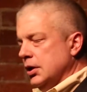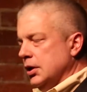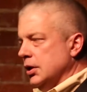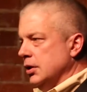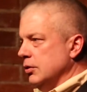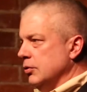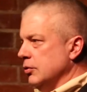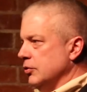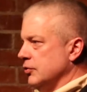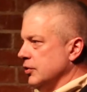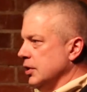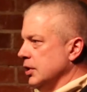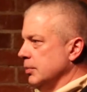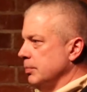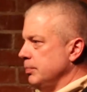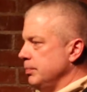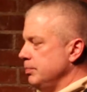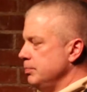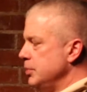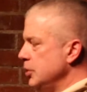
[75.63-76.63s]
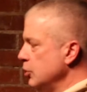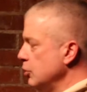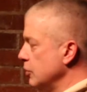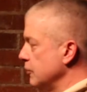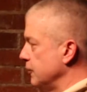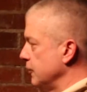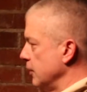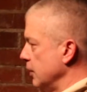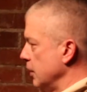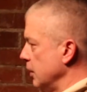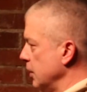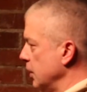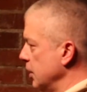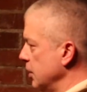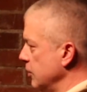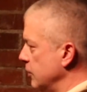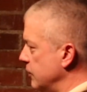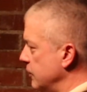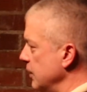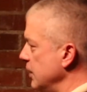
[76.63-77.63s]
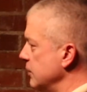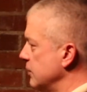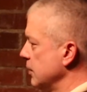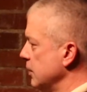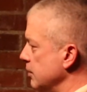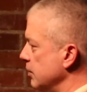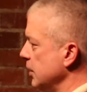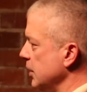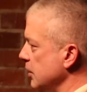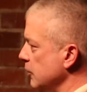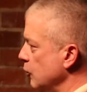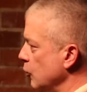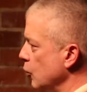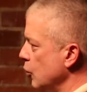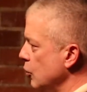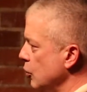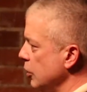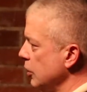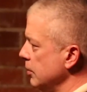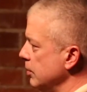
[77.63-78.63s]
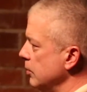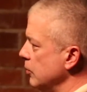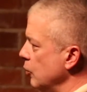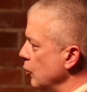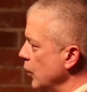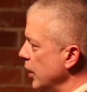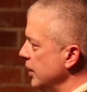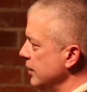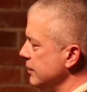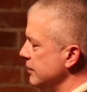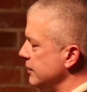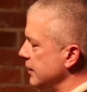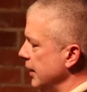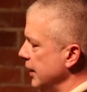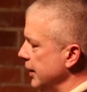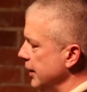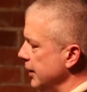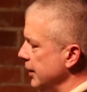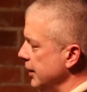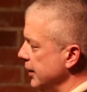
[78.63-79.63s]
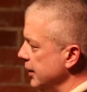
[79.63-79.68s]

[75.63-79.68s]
It was a beautiful, unseasonably warm Wednesday,